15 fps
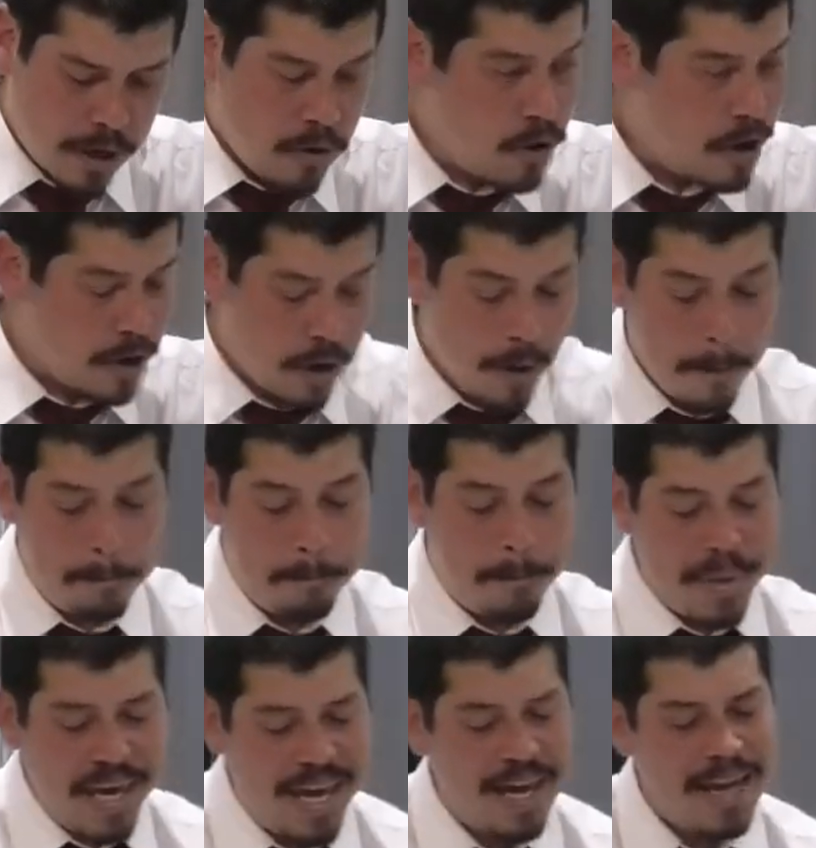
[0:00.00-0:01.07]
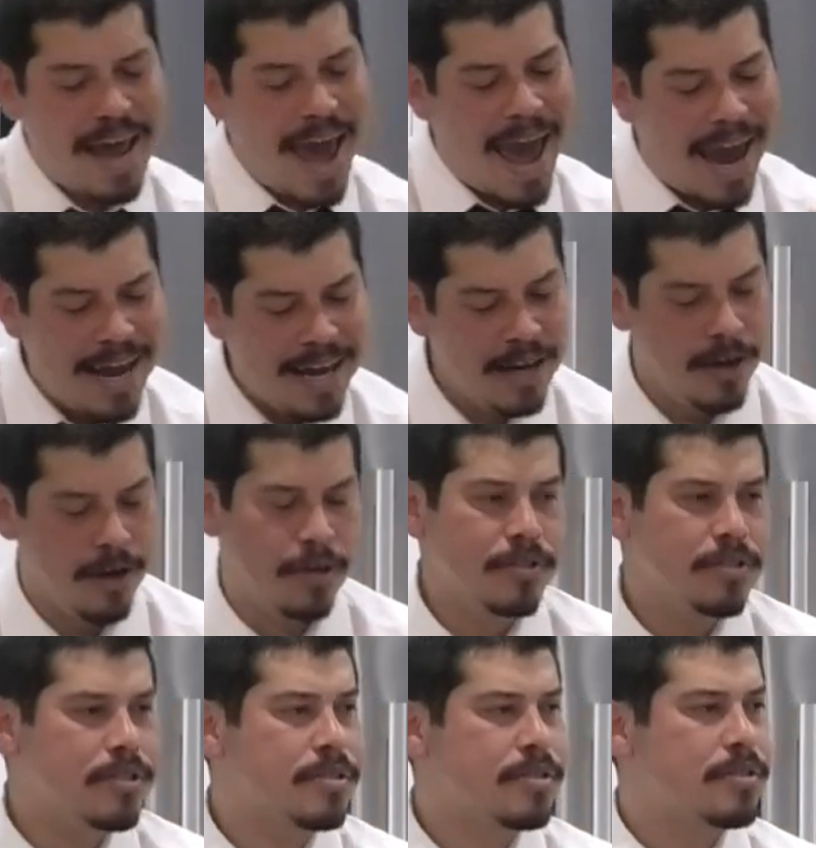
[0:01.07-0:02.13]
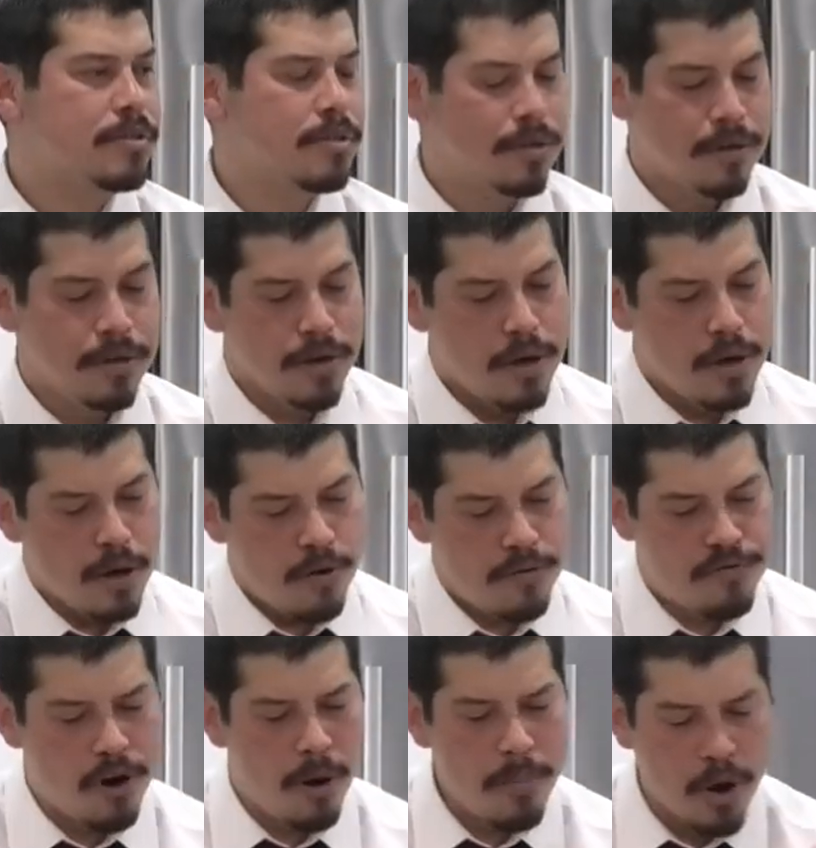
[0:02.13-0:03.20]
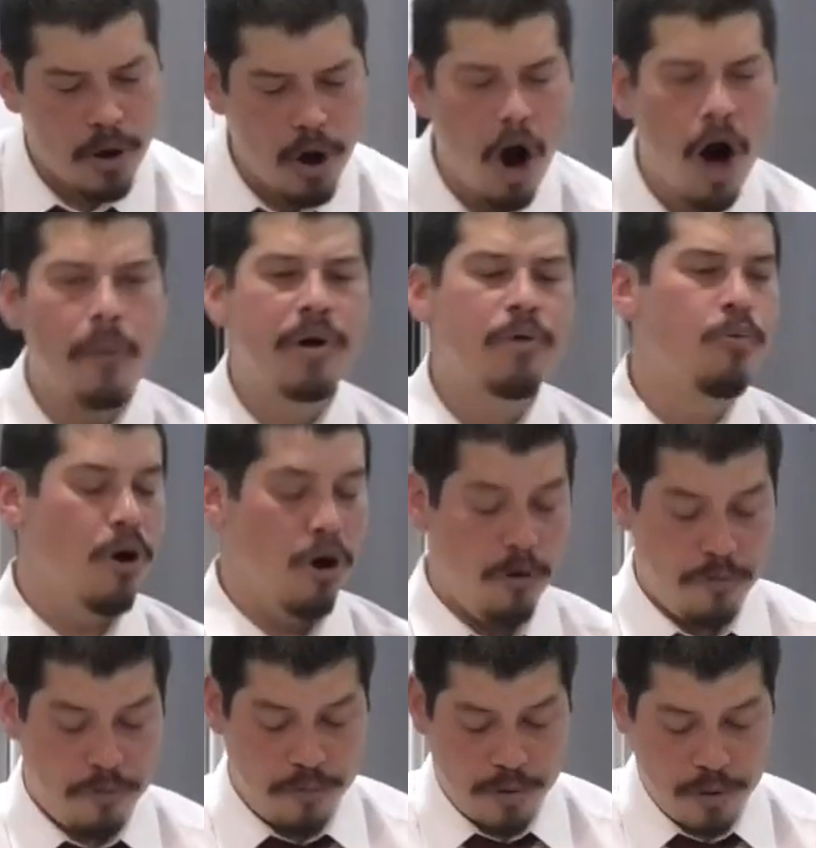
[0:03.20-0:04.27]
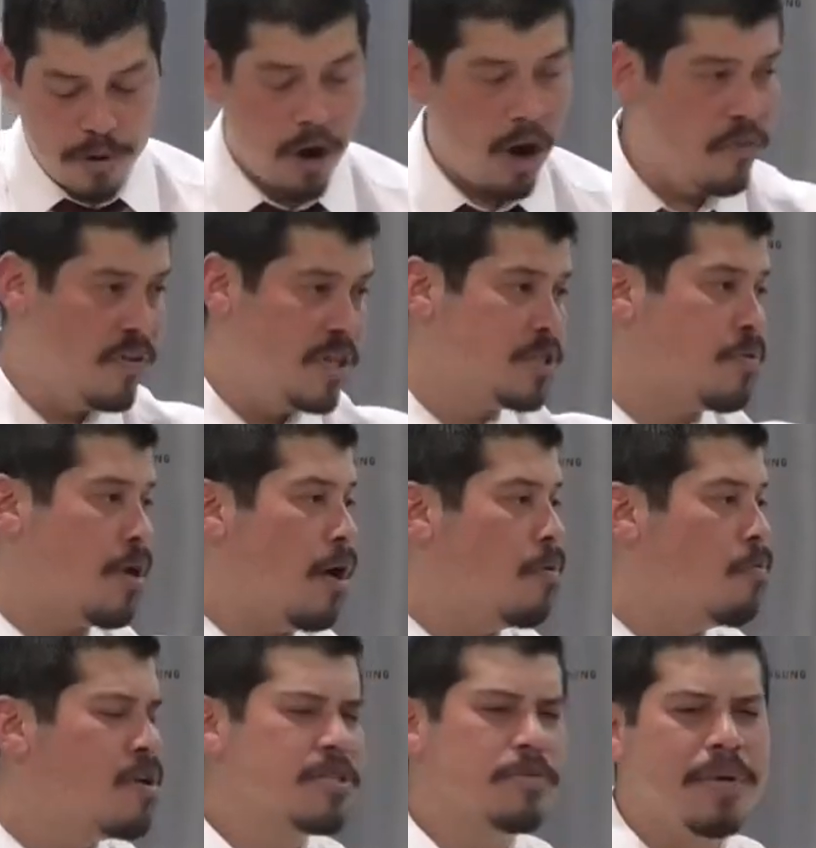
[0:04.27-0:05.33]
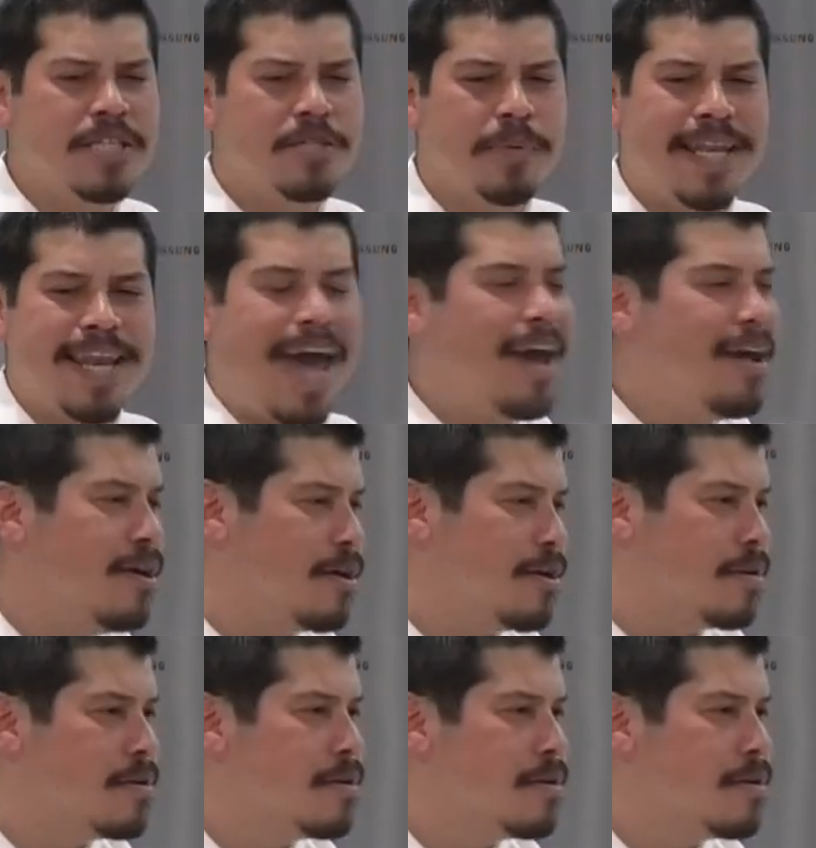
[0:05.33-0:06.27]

Look at it. Being aliens from the commonwealth of Israel. What does it mean to be an alien?